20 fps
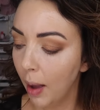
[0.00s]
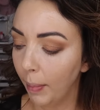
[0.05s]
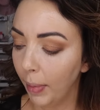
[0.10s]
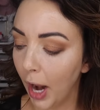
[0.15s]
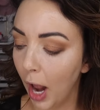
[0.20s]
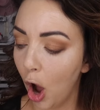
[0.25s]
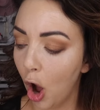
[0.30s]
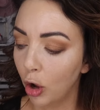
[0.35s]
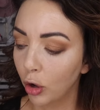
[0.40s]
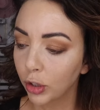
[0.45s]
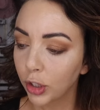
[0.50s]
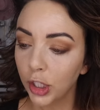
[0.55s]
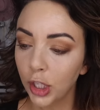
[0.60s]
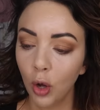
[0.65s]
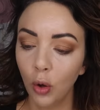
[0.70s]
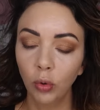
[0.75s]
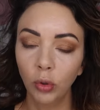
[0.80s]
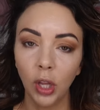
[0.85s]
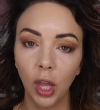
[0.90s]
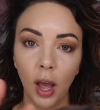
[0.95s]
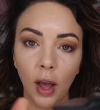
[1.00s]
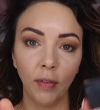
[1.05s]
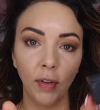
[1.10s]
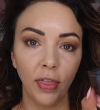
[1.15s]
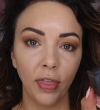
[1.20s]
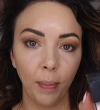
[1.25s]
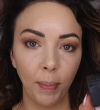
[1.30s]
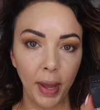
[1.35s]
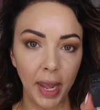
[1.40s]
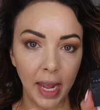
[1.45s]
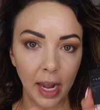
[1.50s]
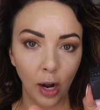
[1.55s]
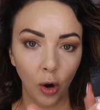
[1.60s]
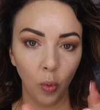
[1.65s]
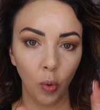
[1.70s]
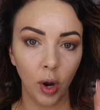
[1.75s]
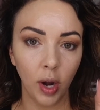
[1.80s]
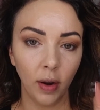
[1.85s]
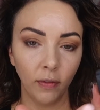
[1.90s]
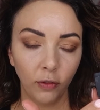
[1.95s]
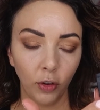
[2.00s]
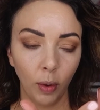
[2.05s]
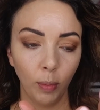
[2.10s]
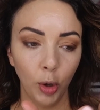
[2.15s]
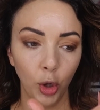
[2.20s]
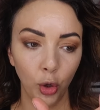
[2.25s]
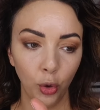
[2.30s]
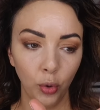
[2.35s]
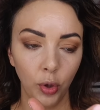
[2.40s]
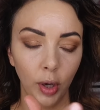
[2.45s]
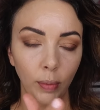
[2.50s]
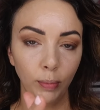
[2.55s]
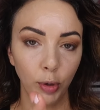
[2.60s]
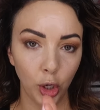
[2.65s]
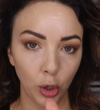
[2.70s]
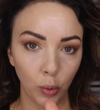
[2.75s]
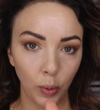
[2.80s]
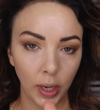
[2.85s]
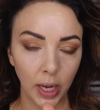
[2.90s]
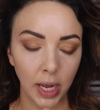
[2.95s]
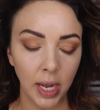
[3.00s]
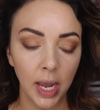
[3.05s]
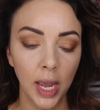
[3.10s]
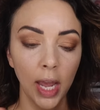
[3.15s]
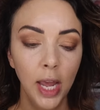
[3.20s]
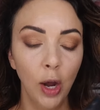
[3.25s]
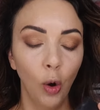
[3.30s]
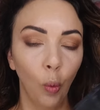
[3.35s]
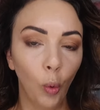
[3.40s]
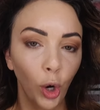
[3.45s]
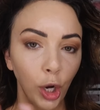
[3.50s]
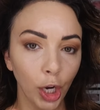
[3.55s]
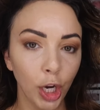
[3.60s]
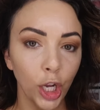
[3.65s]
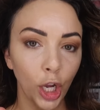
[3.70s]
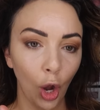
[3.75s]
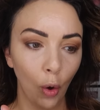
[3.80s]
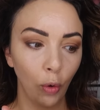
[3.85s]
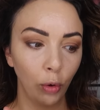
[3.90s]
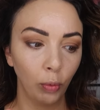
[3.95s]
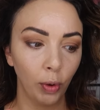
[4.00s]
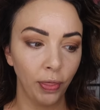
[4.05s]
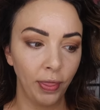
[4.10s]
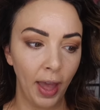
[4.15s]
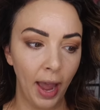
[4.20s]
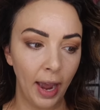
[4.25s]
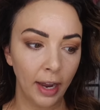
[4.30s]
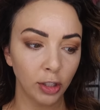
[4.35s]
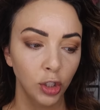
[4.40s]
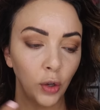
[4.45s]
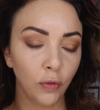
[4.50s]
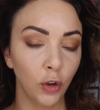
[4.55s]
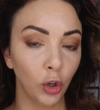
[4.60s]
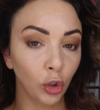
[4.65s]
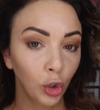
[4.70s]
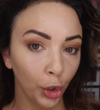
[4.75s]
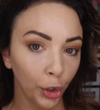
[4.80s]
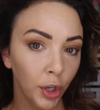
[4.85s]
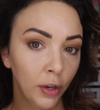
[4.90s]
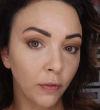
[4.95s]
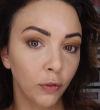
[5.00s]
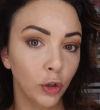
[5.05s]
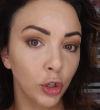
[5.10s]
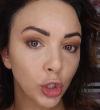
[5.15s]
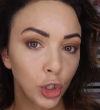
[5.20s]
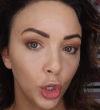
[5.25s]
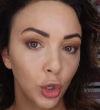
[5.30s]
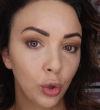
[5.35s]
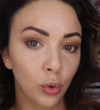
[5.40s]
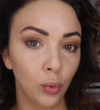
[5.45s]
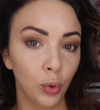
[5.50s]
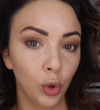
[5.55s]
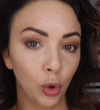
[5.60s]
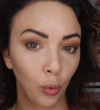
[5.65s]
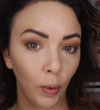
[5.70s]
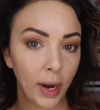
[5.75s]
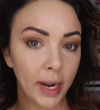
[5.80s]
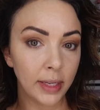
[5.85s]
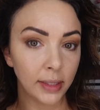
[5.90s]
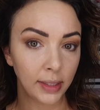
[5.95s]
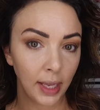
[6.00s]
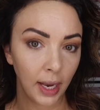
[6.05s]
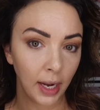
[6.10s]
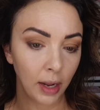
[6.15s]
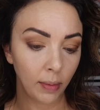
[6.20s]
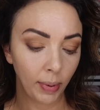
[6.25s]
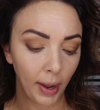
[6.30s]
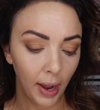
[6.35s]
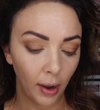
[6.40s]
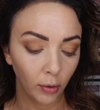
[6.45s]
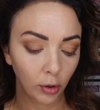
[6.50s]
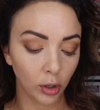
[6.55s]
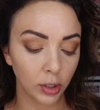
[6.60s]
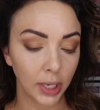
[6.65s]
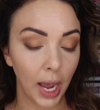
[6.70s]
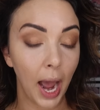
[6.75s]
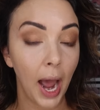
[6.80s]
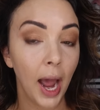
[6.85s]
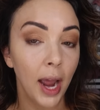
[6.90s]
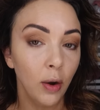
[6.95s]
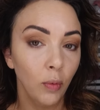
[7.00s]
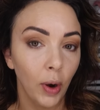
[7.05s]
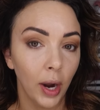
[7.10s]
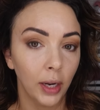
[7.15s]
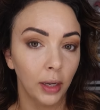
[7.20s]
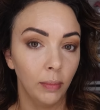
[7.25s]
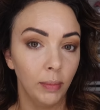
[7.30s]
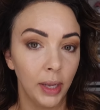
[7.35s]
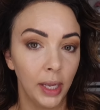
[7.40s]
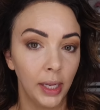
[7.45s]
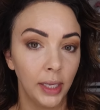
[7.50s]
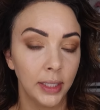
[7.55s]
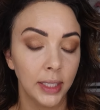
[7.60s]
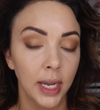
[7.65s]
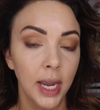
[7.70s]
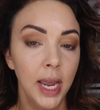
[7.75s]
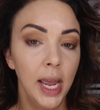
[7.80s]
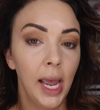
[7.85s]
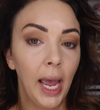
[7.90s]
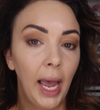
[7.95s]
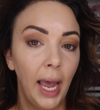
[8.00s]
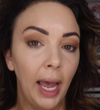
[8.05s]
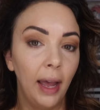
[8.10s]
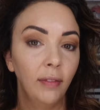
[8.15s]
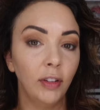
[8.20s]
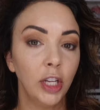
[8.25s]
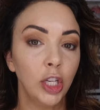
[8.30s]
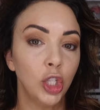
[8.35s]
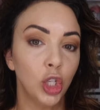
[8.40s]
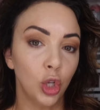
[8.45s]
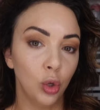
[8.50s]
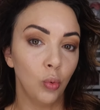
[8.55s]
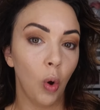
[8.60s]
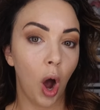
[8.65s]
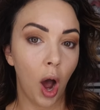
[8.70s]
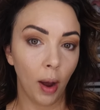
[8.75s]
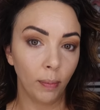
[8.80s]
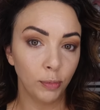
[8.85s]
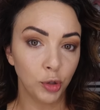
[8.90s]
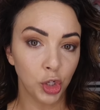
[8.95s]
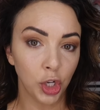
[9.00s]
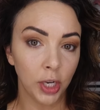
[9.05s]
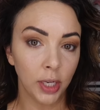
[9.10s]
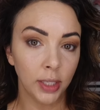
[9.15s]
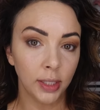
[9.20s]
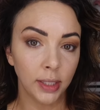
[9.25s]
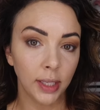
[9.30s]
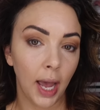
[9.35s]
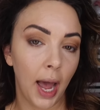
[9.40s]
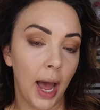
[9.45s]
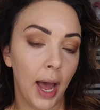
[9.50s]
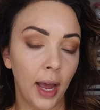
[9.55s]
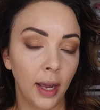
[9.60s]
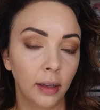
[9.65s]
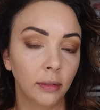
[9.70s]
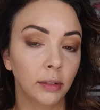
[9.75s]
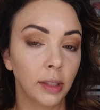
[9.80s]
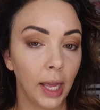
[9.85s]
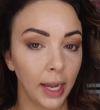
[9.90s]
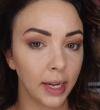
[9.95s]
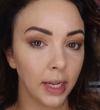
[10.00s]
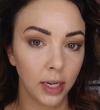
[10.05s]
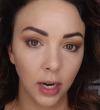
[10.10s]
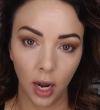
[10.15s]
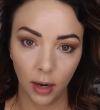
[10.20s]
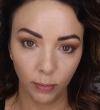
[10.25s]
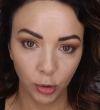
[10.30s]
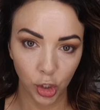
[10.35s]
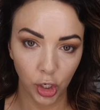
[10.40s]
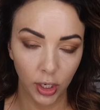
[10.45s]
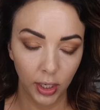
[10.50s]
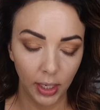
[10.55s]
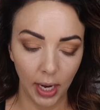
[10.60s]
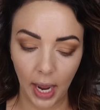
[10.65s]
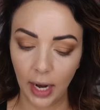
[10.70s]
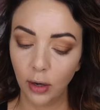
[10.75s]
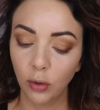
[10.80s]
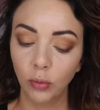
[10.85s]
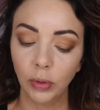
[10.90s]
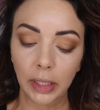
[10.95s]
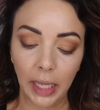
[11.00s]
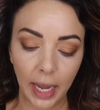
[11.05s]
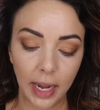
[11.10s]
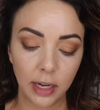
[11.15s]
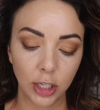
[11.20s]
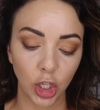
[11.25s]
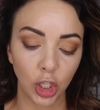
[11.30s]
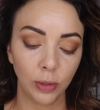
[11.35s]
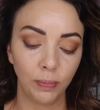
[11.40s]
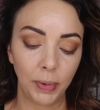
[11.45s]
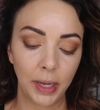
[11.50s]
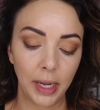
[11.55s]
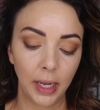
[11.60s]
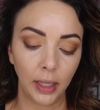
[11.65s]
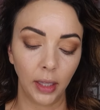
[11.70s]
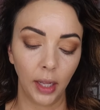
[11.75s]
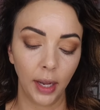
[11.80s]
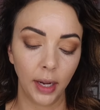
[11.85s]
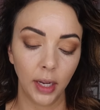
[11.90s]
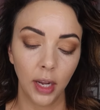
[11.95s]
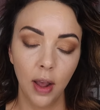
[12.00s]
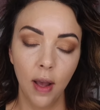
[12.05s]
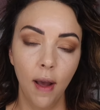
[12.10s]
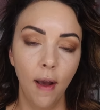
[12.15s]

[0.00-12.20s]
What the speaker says: But I also love the pink one from Huda Beauty. We're going to go in with that. So if you're looking for two great setting powders, I recommend having two options. I like an option. I don't like just being like,